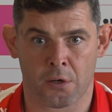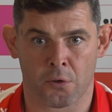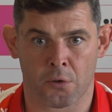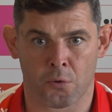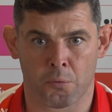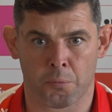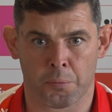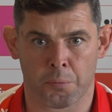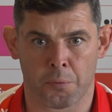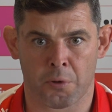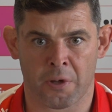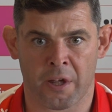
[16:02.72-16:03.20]

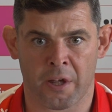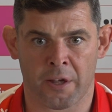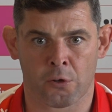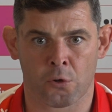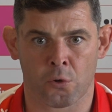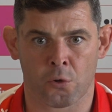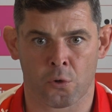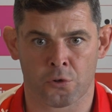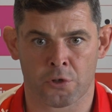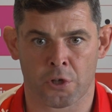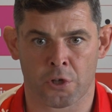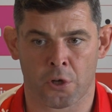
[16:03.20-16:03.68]
a head
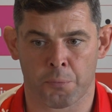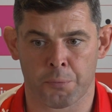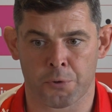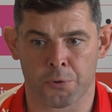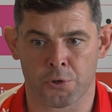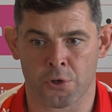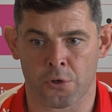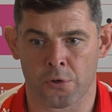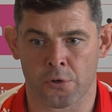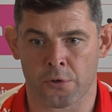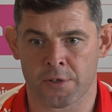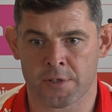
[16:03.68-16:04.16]
coaching
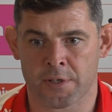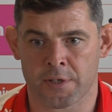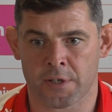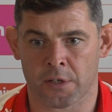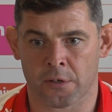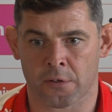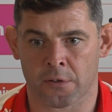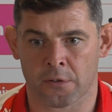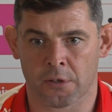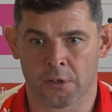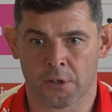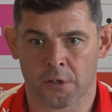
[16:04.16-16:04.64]
opportunity,
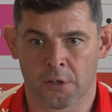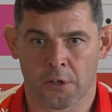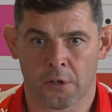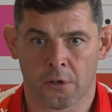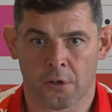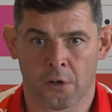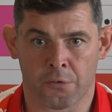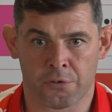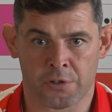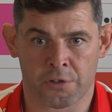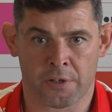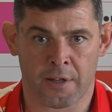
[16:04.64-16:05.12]
and
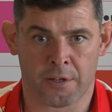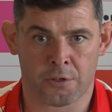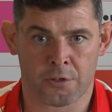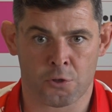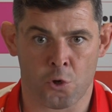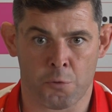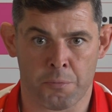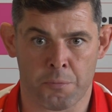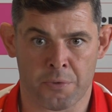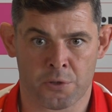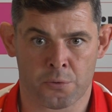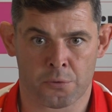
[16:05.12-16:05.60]
obviously that's
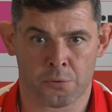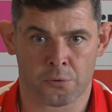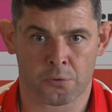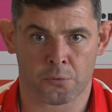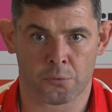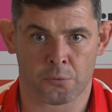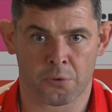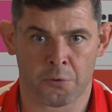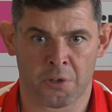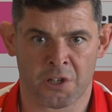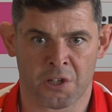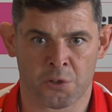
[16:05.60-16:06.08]
come
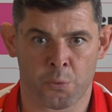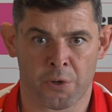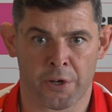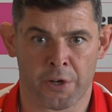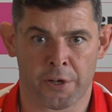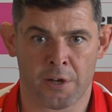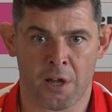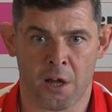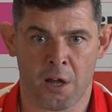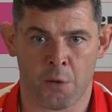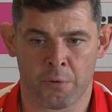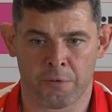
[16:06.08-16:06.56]
his
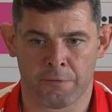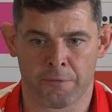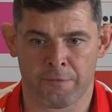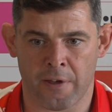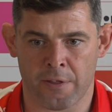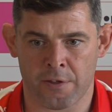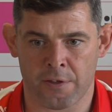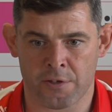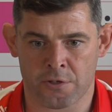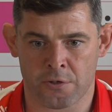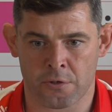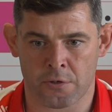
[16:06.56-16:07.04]
way now with
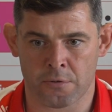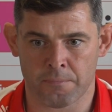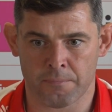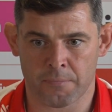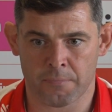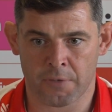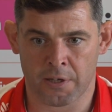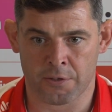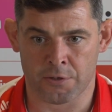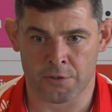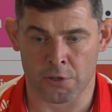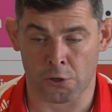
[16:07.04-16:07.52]
Featherstone.
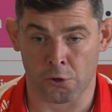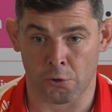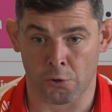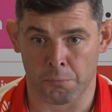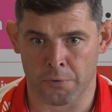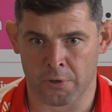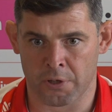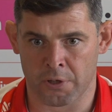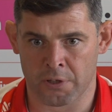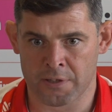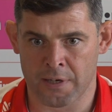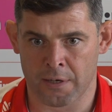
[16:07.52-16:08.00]
It's a
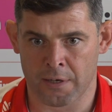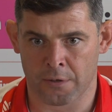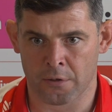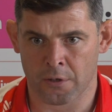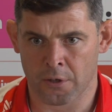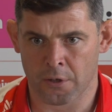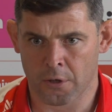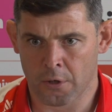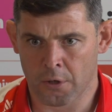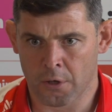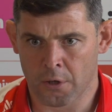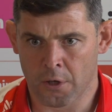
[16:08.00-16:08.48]
club that he's had
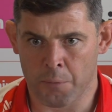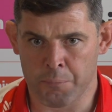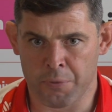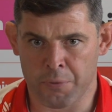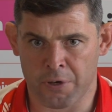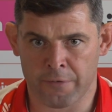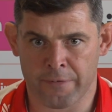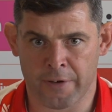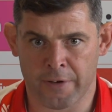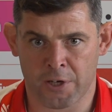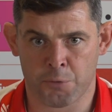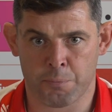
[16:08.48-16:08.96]
a
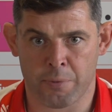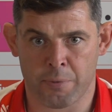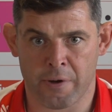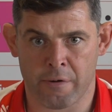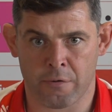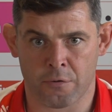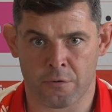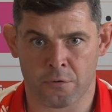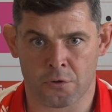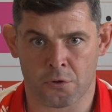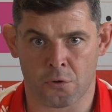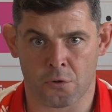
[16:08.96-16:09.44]
brief
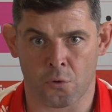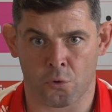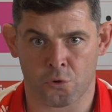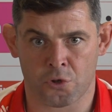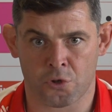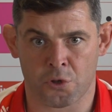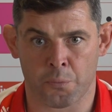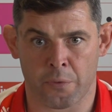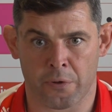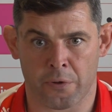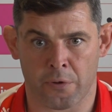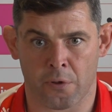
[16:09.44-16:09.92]
experience
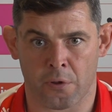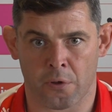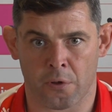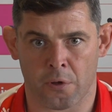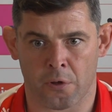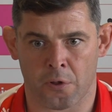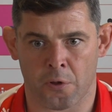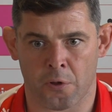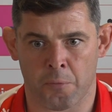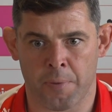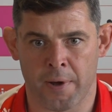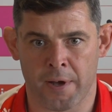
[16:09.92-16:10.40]
coaching with in
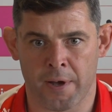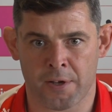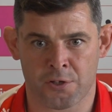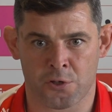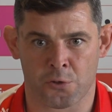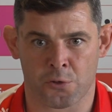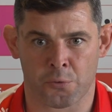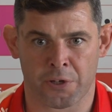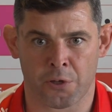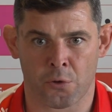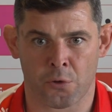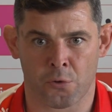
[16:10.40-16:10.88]
the past,
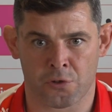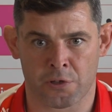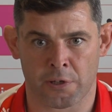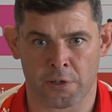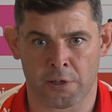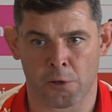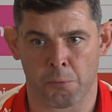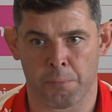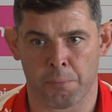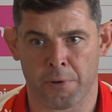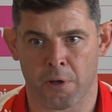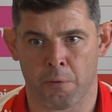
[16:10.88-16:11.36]
so he knows a
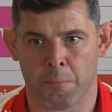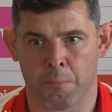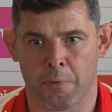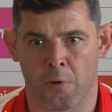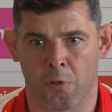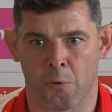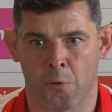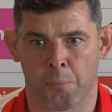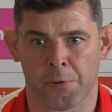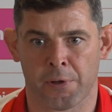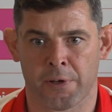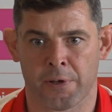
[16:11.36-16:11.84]
little bit
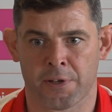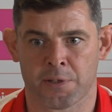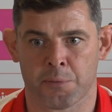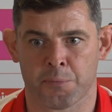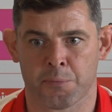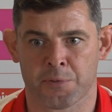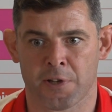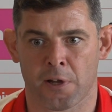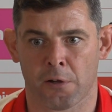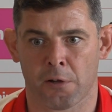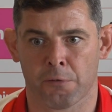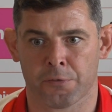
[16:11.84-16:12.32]
about the place
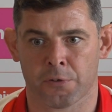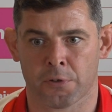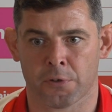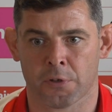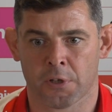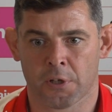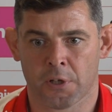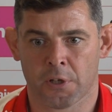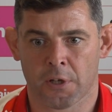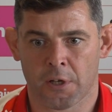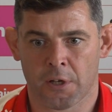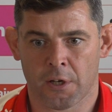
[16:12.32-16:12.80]
himself, and
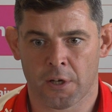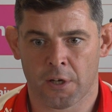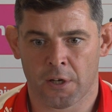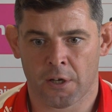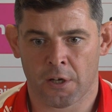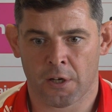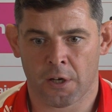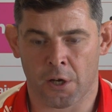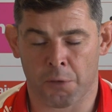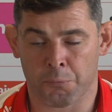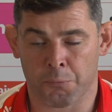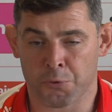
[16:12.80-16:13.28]

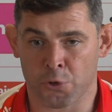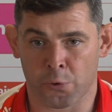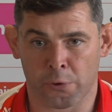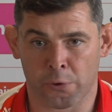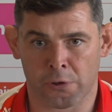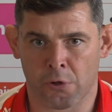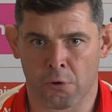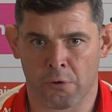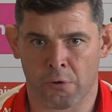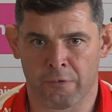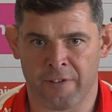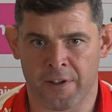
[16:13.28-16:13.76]
I'm sure
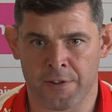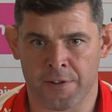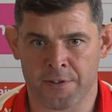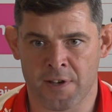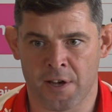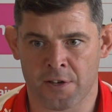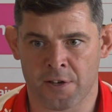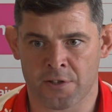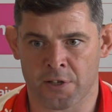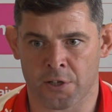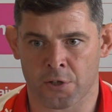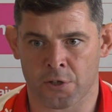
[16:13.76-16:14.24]
he'll do a
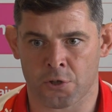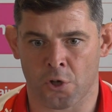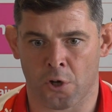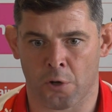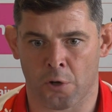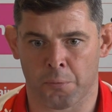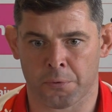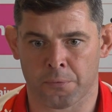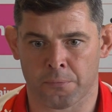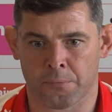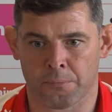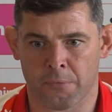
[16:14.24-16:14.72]
fantastic
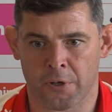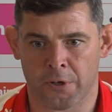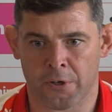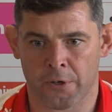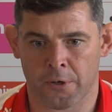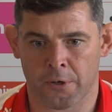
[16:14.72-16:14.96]
job. And